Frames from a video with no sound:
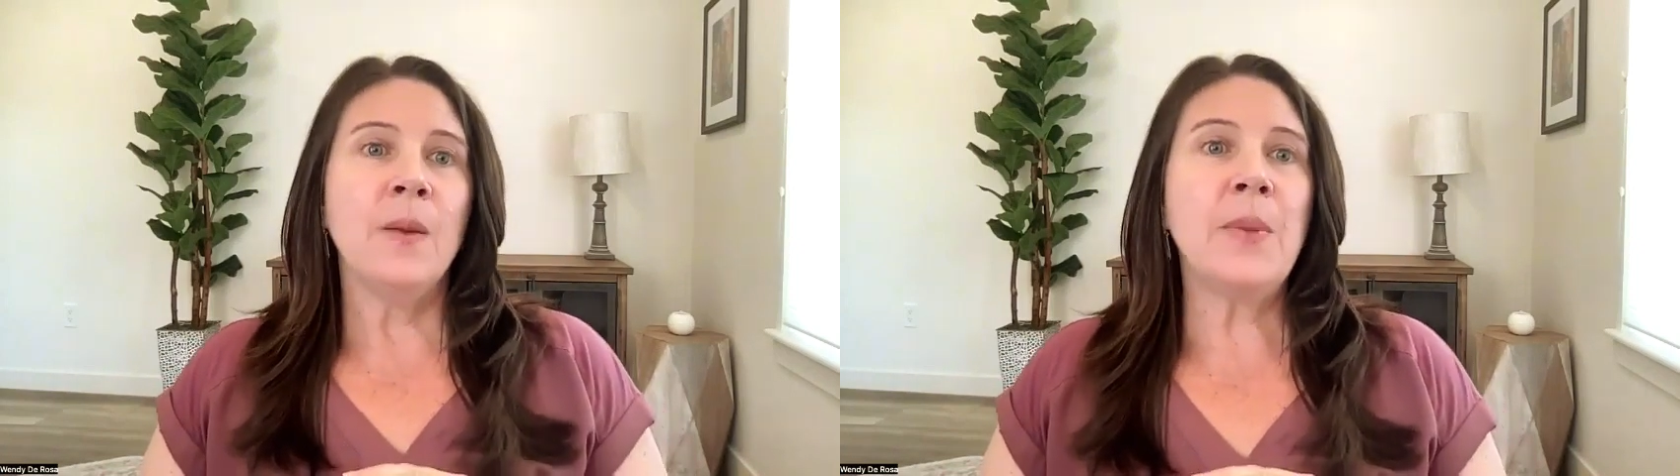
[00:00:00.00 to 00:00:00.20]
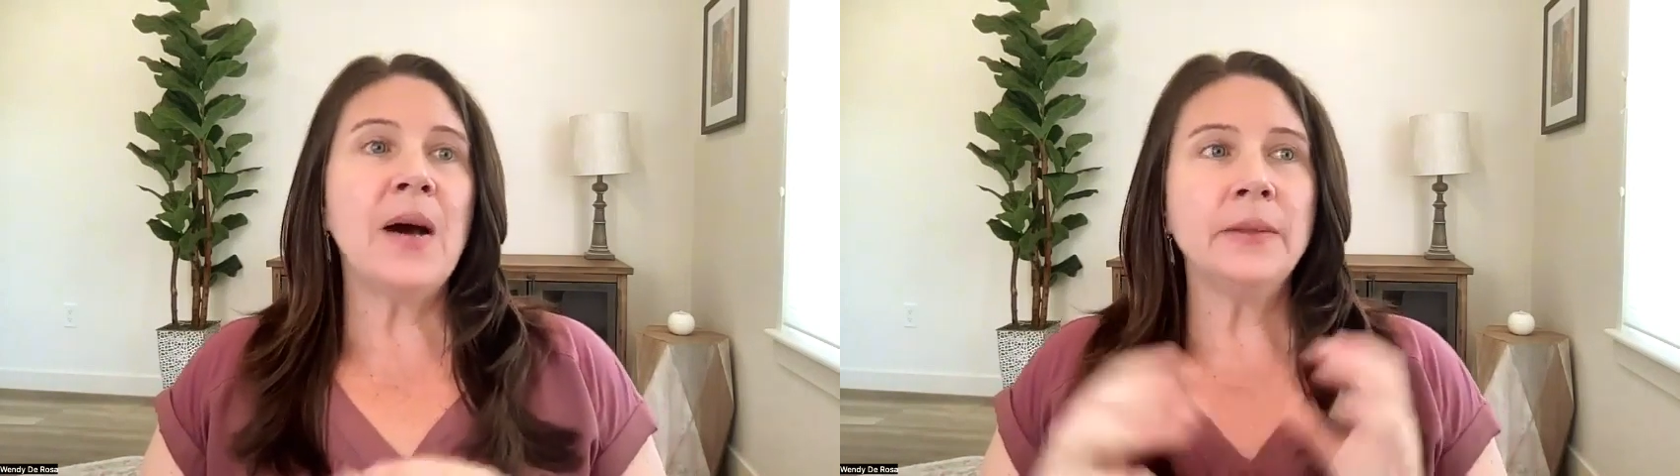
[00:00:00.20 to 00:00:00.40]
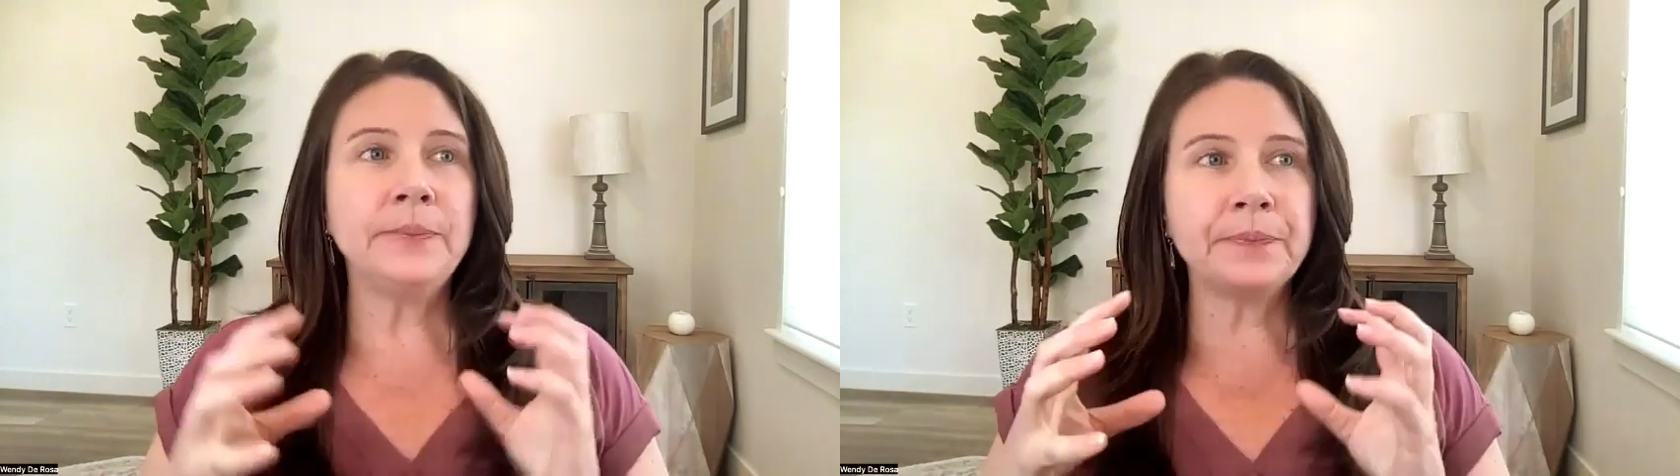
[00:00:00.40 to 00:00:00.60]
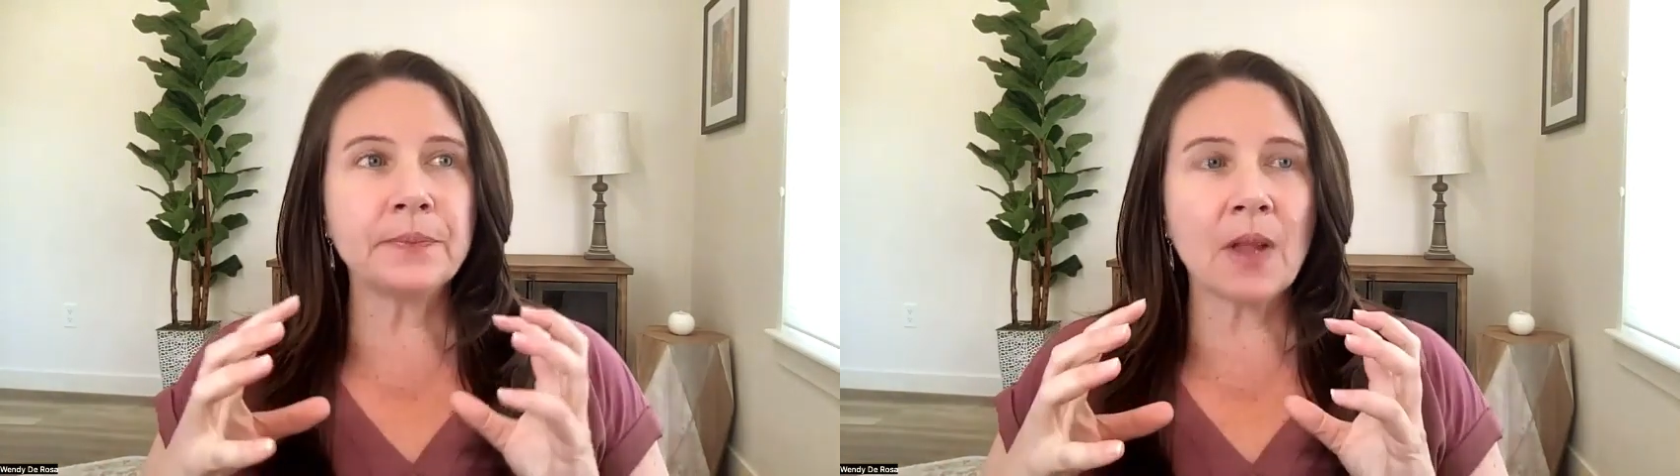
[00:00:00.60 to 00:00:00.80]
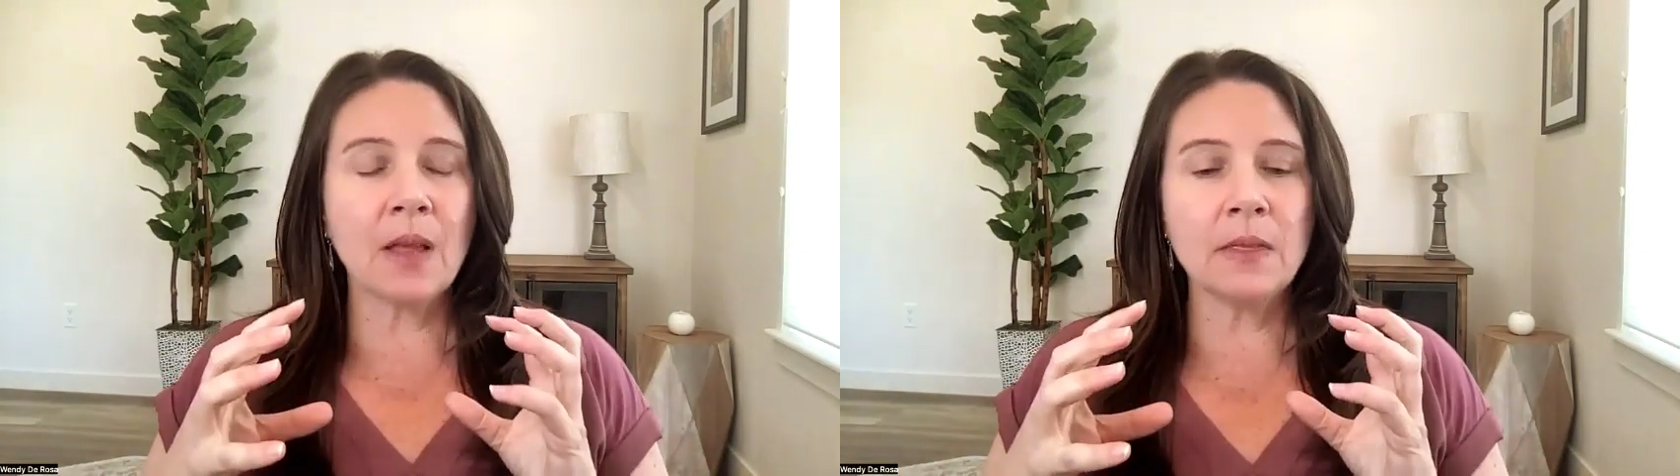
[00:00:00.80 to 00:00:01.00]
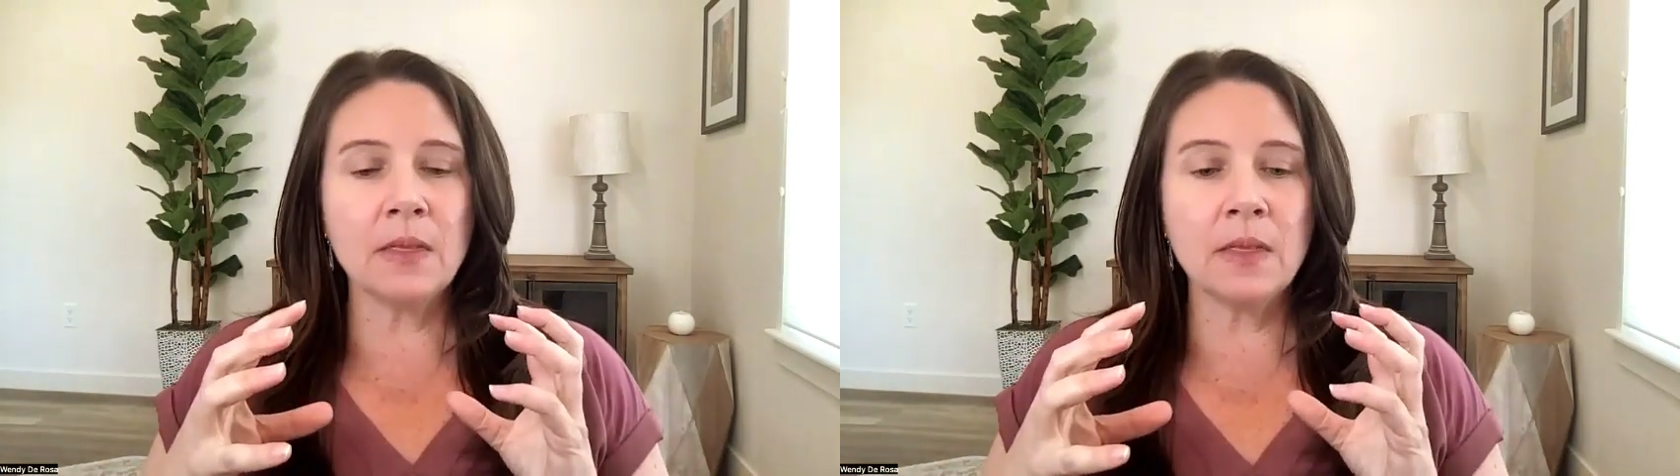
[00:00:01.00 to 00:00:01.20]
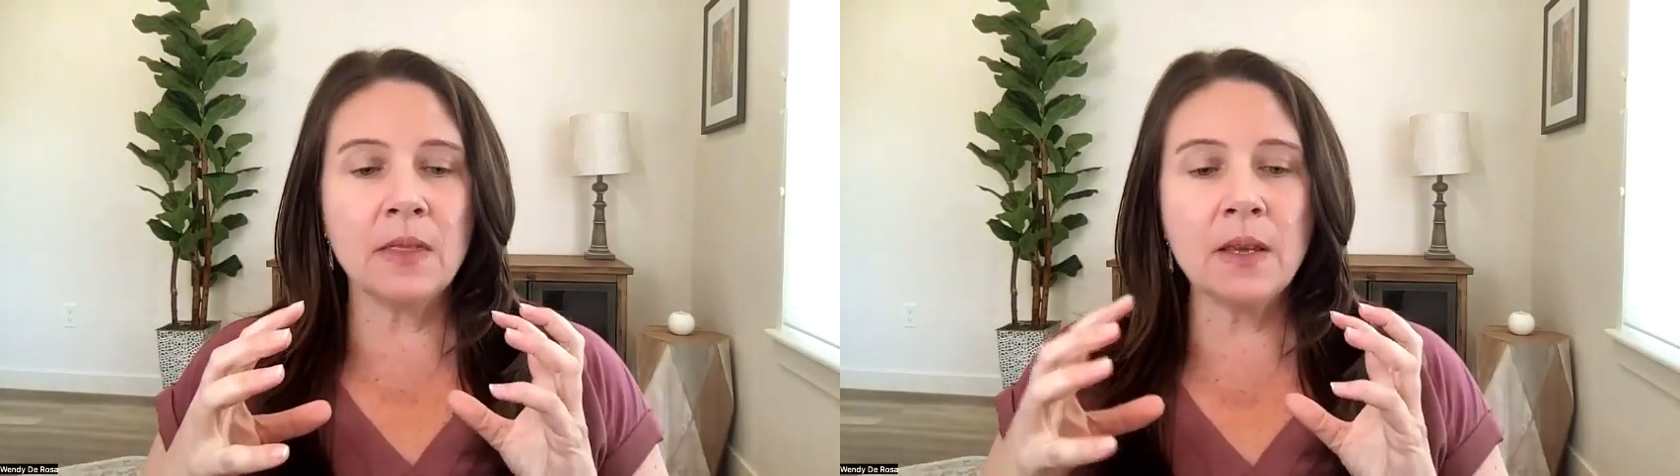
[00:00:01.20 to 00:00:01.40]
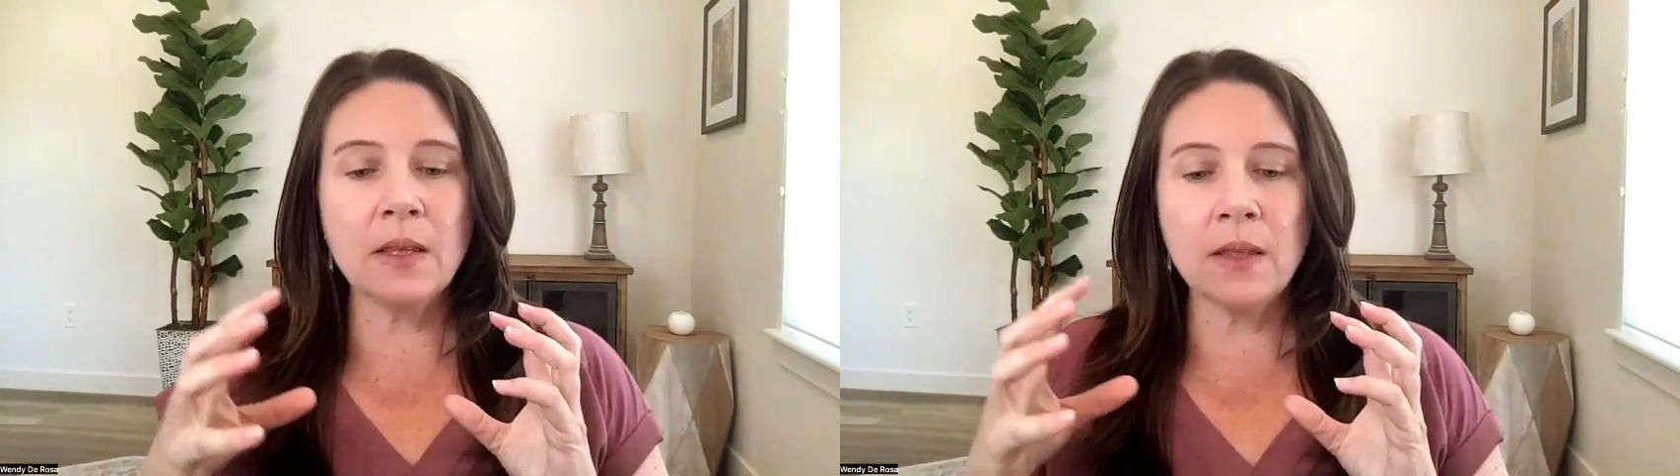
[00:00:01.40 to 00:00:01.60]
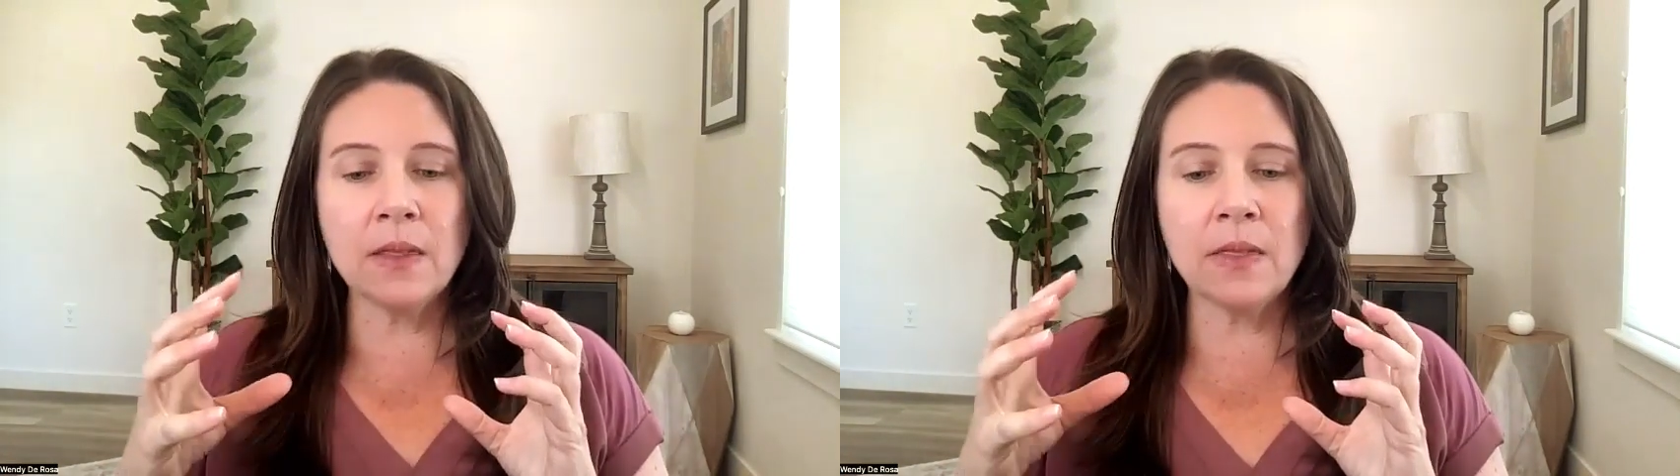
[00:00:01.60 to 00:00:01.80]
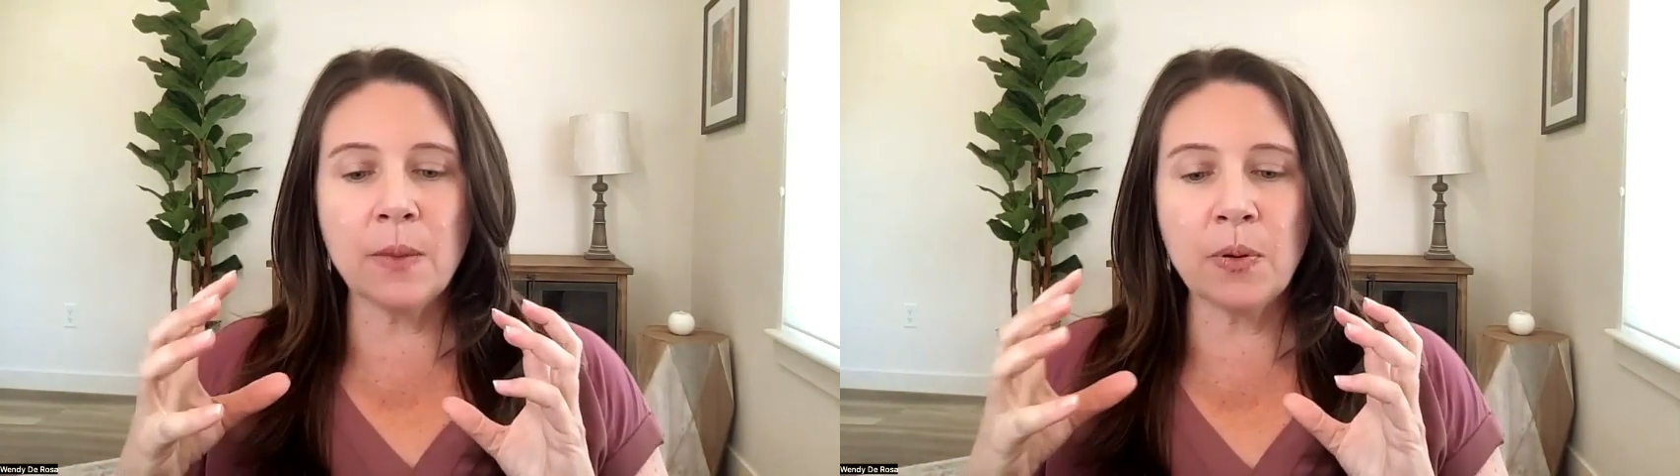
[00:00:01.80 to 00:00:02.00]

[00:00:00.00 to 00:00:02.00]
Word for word: But the